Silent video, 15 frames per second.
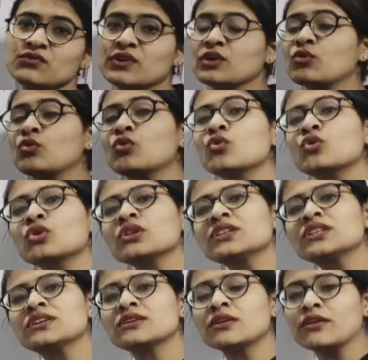where all
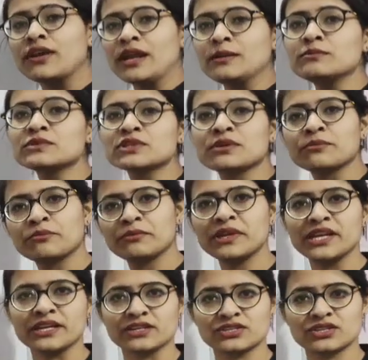the realms
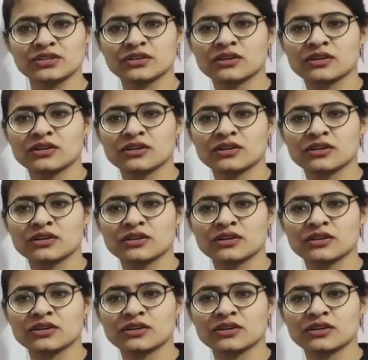meet.